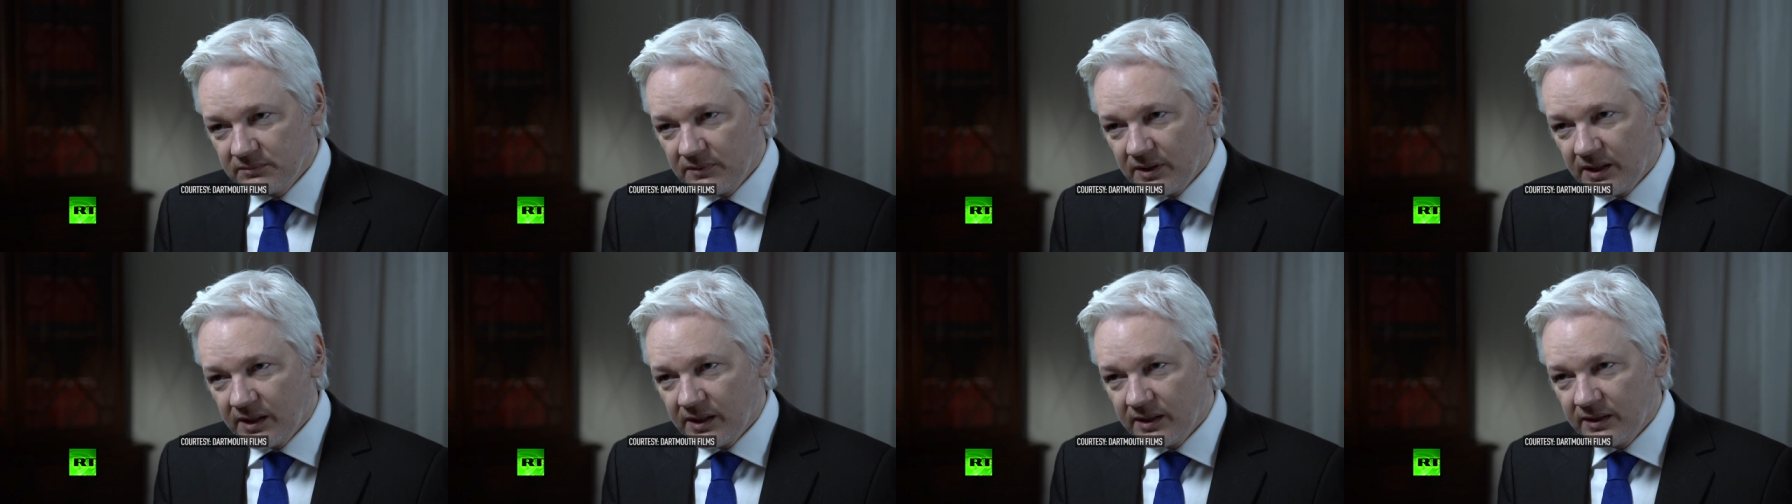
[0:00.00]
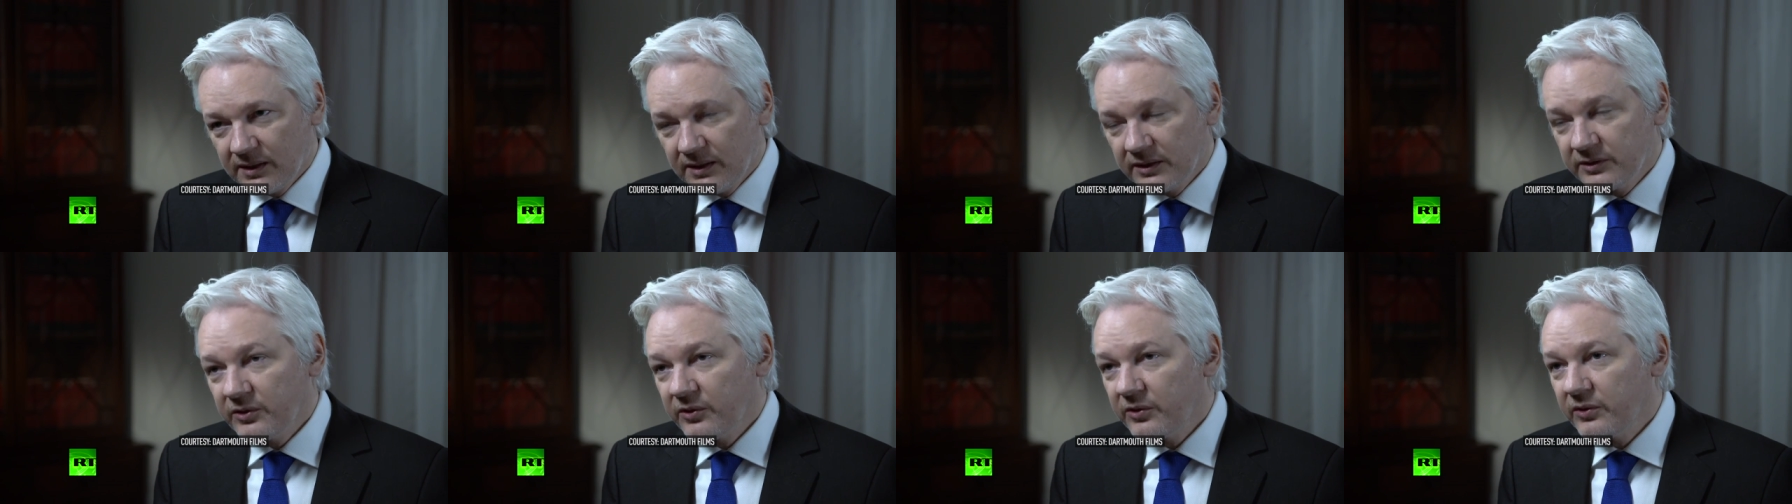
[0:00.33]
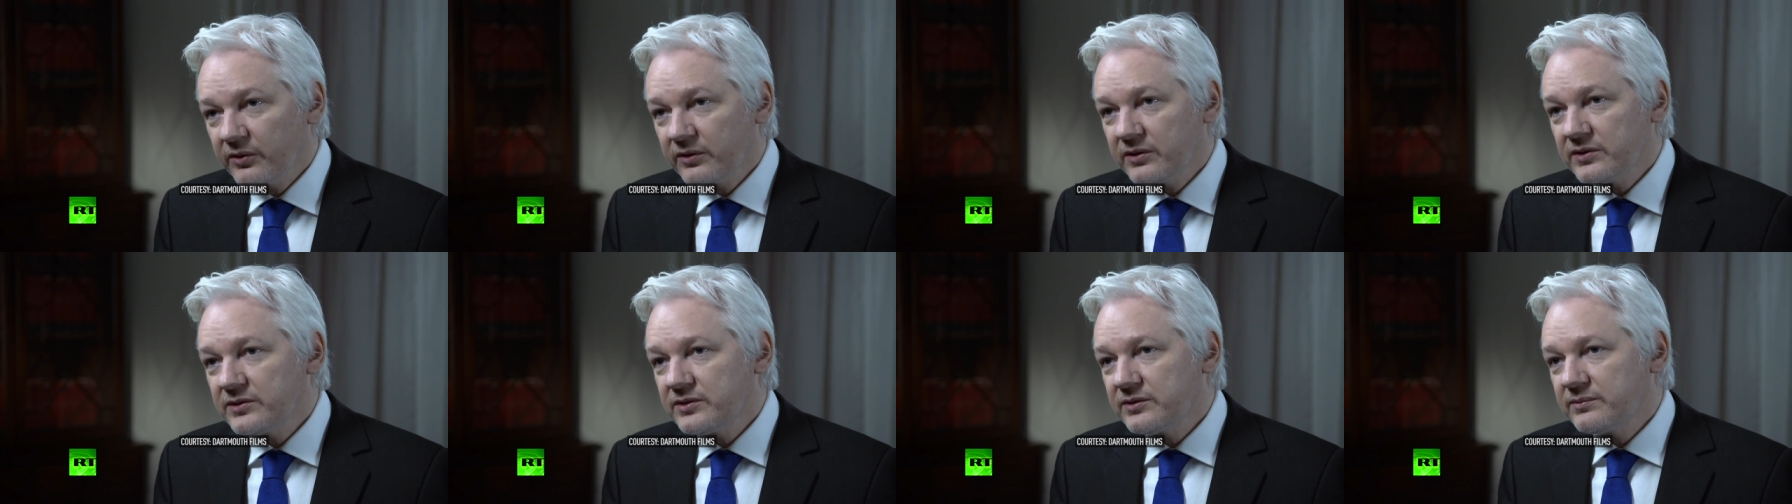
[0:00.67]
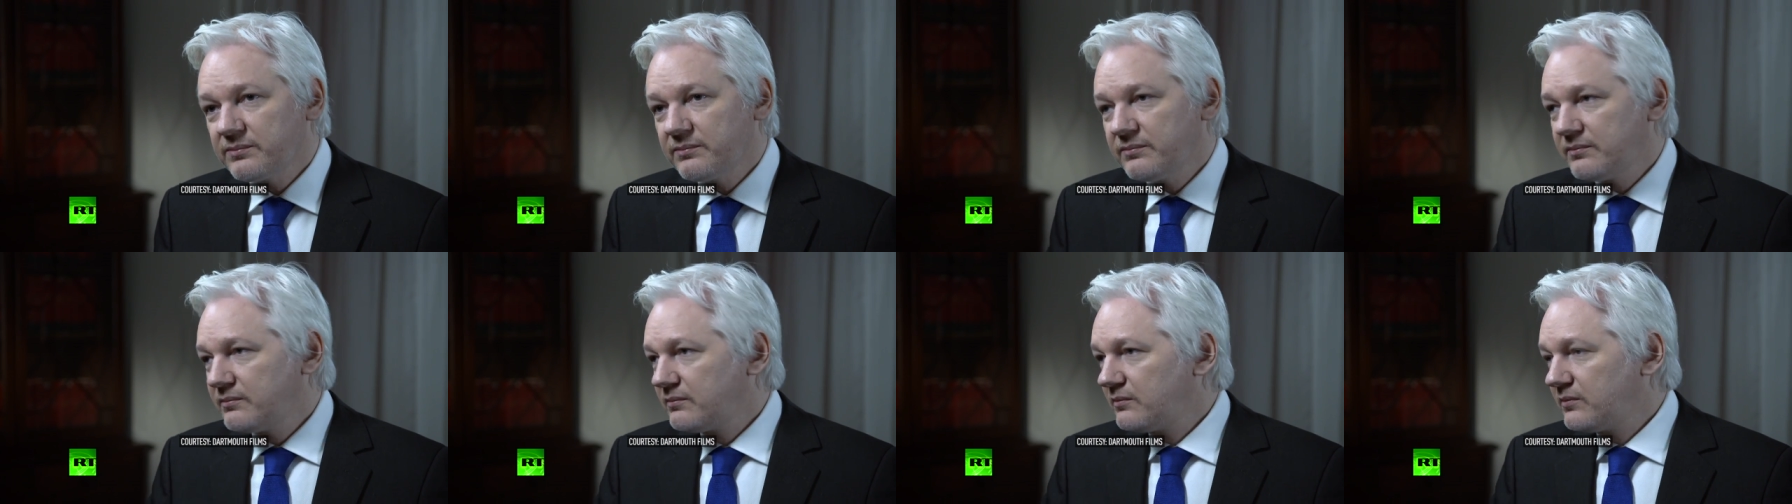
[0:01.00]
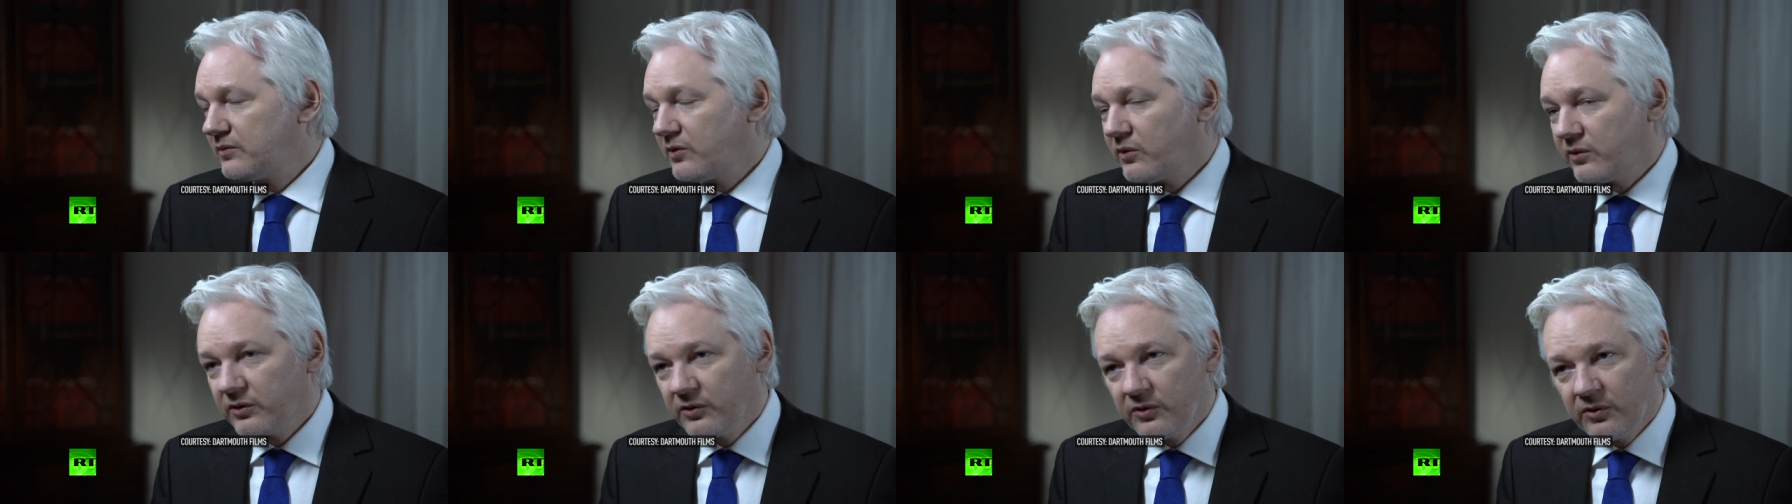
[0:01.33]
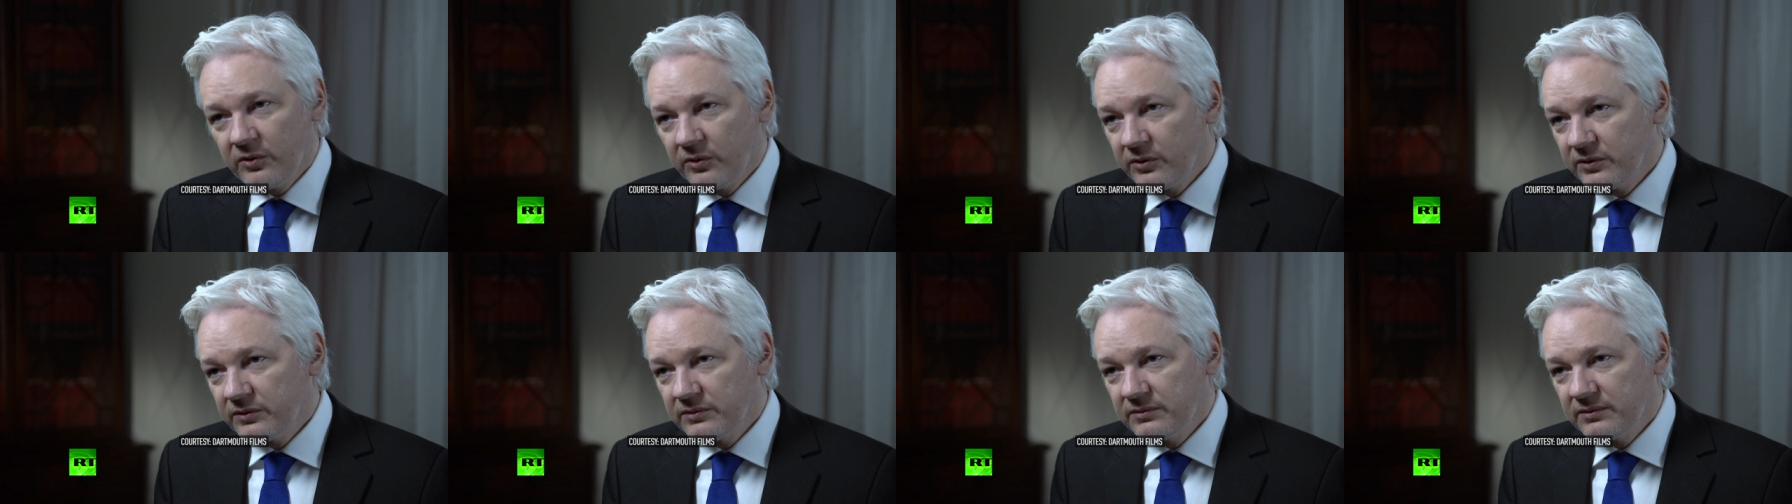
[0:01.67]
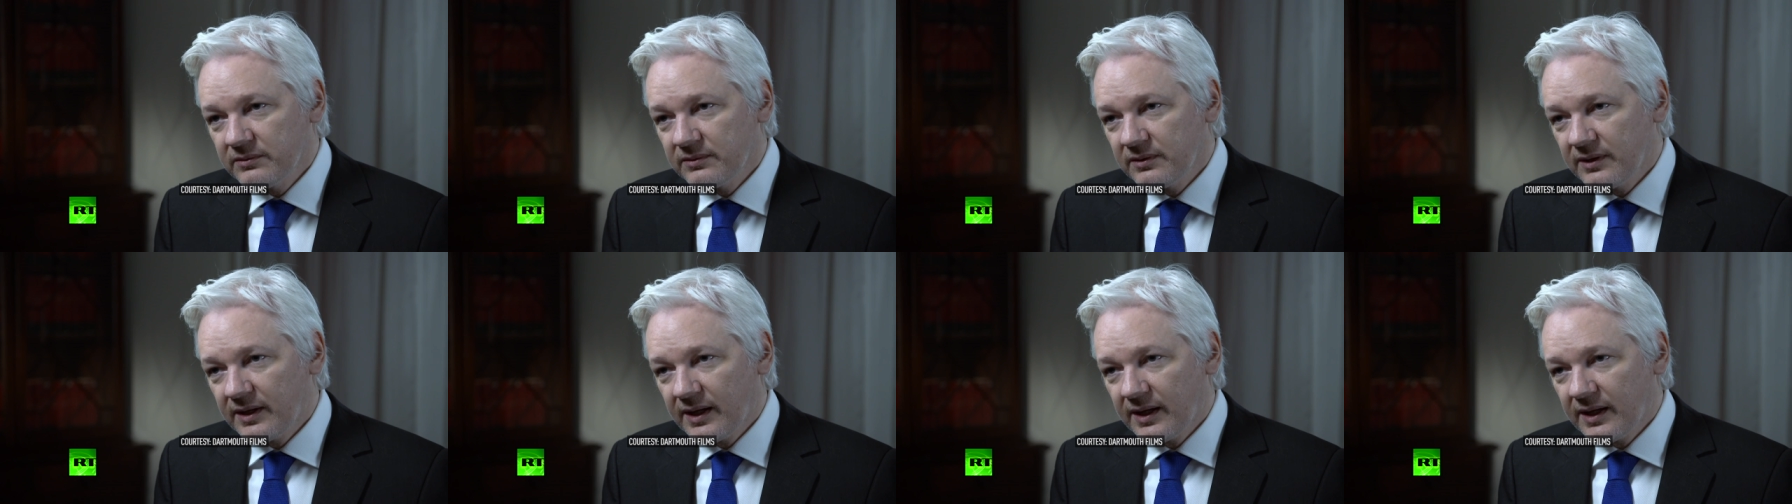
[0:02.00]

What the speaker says: occurred has not occurred